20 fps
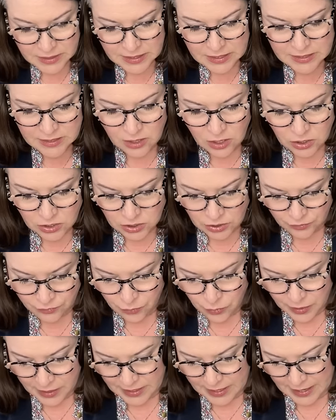is also
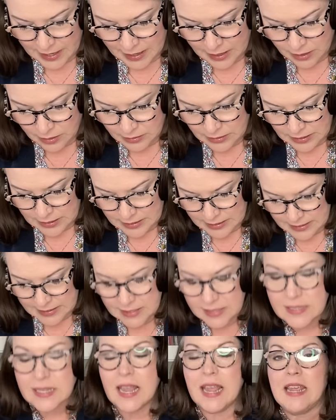forty count, and this
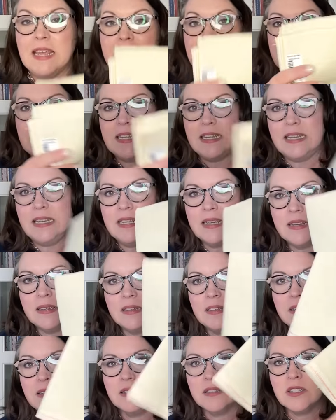is antique,
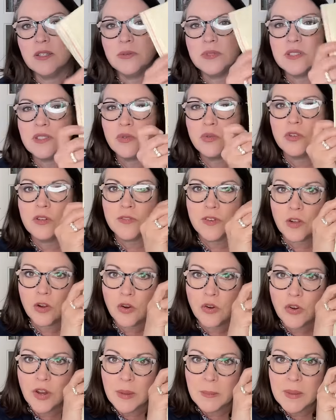so it's sort of a
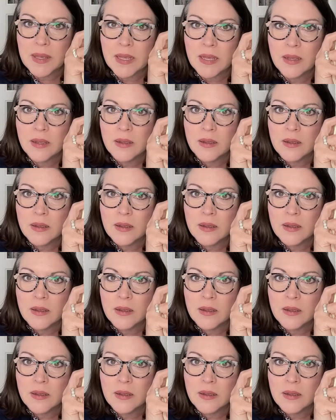creamy.